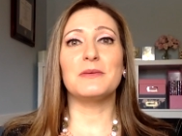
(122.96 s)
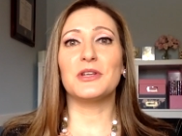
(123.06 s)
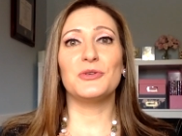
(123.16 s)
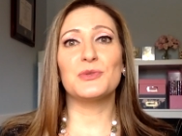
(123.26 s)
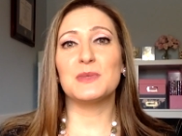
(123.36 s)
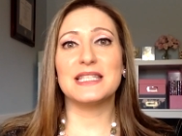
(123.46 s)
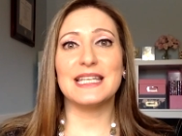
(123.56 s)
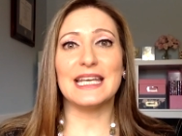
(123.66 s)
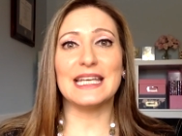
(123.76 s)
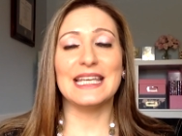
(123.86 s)
a huge
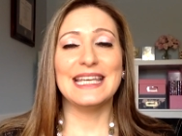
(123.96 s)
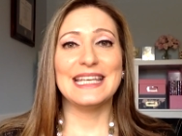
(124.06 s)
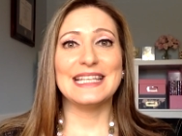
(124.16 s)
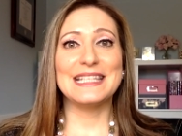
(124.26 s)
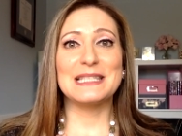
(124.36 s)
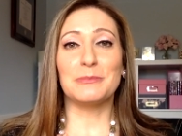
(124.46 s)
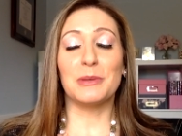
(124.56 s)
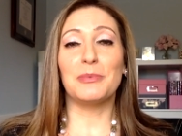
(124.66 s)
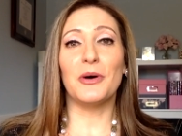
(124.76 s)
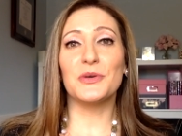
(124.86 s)
mistake in some
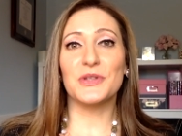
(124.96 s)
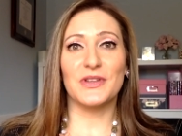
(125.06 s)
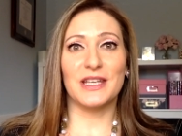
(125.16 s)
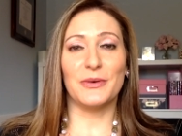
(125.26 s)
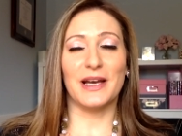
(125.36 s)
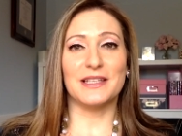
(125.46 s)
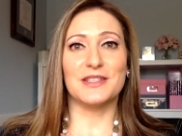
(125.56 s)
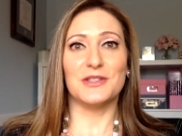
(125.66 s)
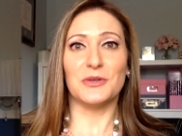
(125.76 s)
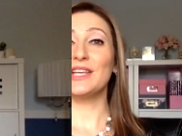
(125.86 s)
proposal that you had
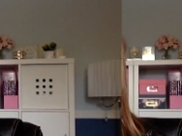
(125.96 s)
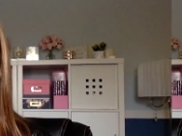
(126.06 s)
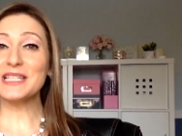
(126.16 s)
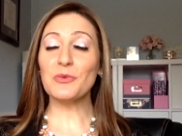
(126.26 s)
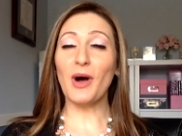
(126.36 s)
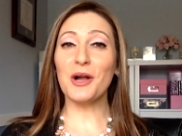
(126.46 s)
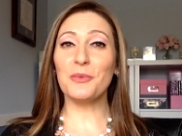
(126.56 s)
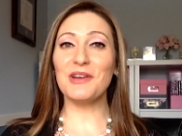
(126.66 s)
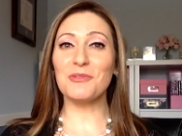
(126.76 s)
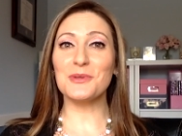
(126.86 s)
to do. You don't get to walk
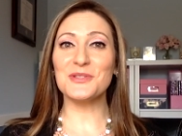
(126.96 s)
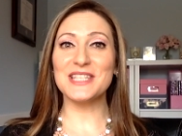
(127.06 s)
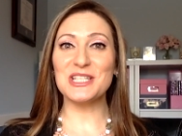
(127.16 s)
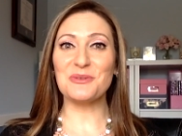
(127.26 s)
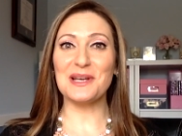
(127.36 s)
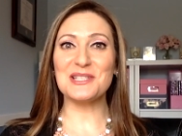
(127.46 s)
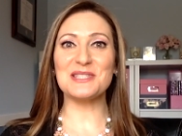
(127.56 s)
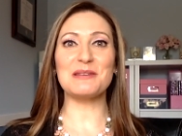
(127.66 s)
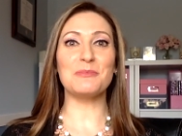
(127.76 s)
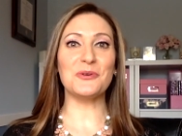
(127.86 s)
away from those situations
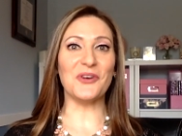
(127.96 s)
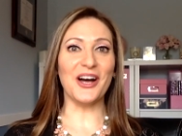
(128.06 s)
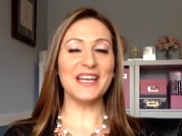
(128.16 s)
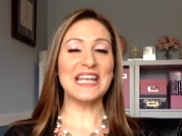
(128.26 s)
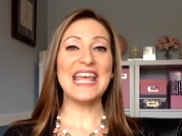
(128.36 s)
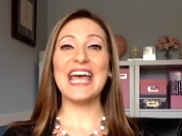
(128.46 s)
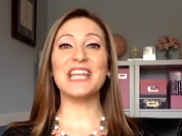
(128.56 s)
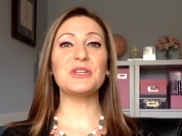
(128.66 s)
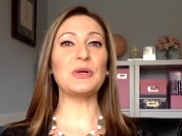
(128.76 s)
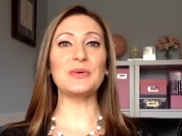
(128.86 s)
and move on,
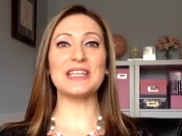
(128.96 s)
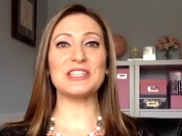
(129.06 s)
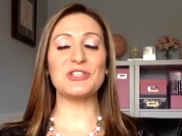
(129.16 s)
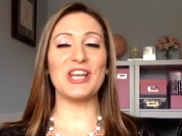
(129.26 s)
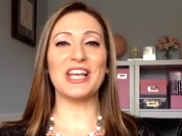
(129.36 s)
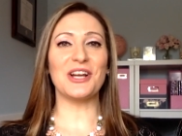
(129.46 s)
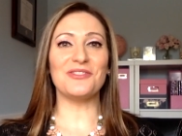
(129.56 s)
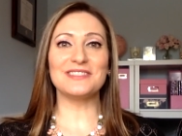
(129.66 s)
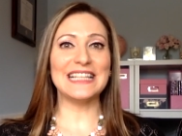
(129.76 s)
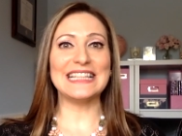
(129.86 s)
and you don't get to shake it
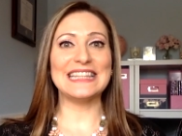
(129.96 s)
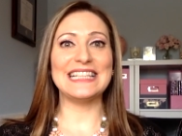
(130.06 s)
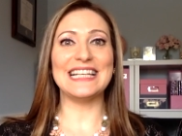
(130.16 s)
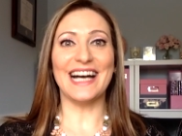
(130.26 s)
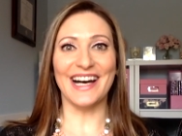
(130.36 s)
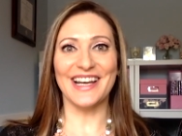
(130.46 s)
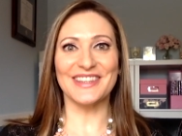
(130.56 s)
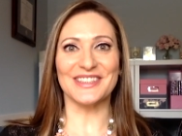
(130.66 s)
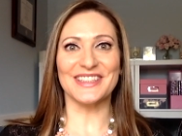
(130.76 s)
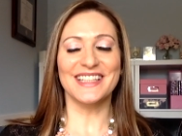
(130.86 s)
off lightly
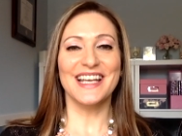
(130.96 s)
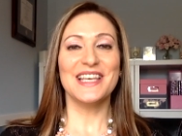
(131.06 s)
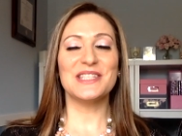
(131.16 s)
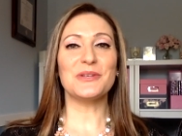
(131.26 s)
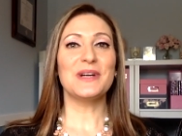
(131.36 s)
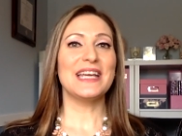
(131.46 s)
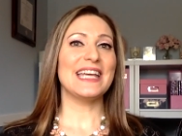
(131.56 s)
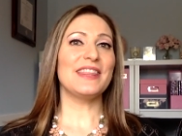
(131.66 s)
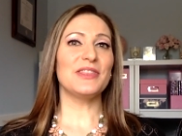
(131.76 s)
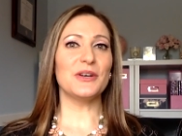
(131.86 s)
either. So,
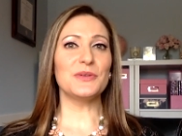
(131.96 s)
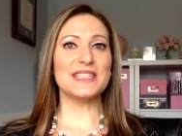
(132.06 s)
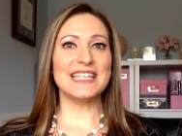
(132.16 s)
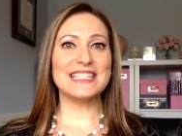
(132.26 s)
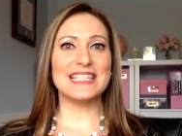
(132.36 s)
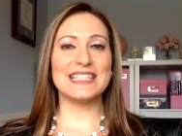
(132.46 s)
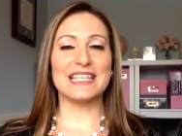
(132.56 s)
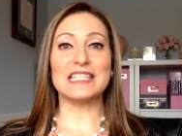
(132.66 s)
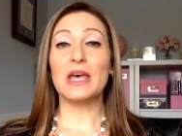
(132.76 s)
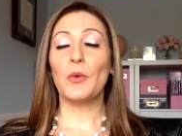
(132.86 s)
in those
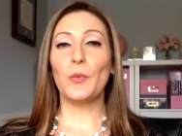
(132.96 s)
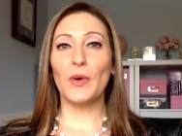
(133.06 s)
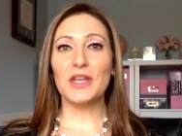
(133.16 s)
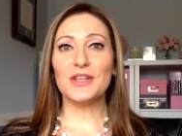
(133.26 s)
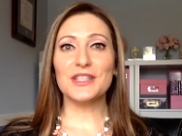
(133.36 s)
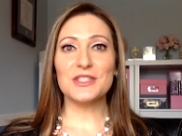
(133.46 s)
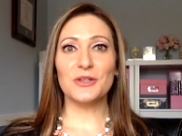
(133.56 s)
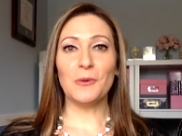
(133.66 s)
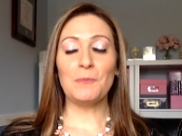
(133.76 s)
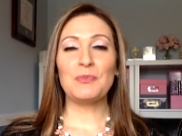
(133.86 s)
instances, what are you going to
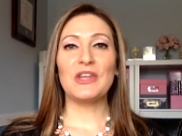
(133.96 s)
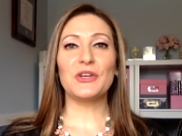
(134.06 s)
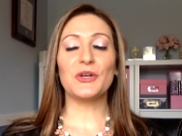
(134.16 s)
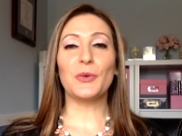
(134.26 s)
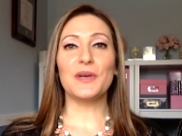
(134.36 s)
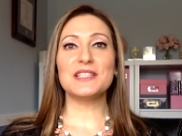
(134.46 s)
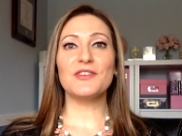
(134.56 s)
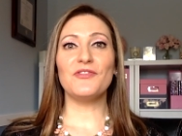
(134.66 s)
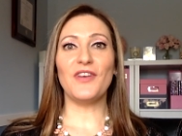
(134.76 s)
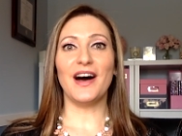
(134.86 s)
do? You're going to
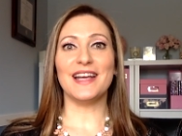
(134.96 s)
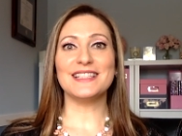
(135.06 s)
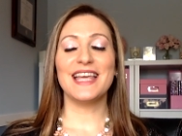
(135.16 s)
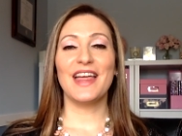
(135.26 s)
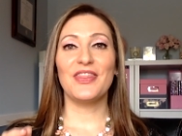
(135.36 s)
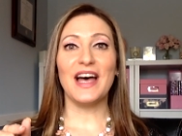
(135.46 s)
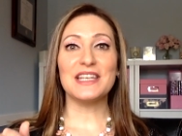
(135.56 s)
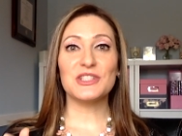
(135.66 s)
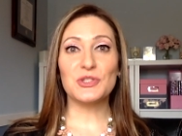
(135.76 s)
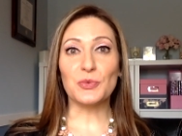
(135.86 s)
find that
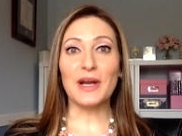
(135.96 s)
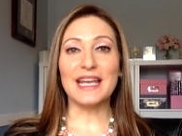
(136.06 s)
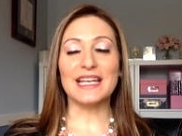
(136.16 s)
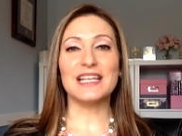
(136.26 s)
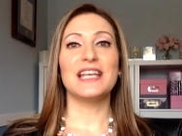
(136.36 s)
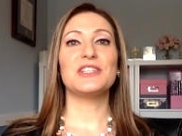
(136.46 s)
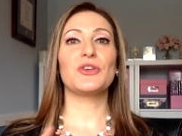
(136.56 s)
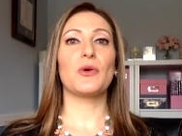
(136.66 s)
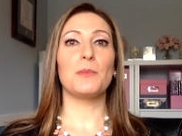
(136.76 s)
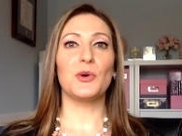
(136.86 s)
drain to
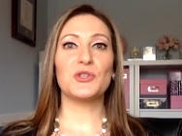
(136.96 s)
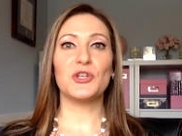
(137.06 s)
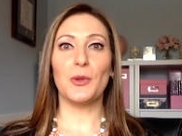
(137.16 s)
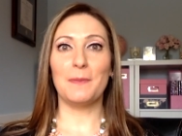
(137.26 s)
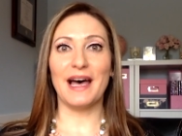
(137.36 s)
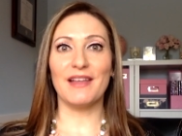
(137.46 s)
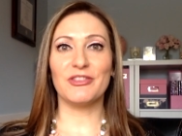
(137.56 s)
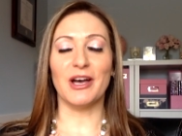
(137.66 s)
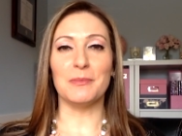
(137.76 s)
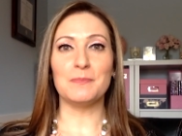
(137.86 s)
your emotional
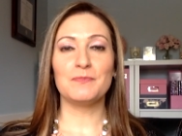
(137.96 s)
bathtub.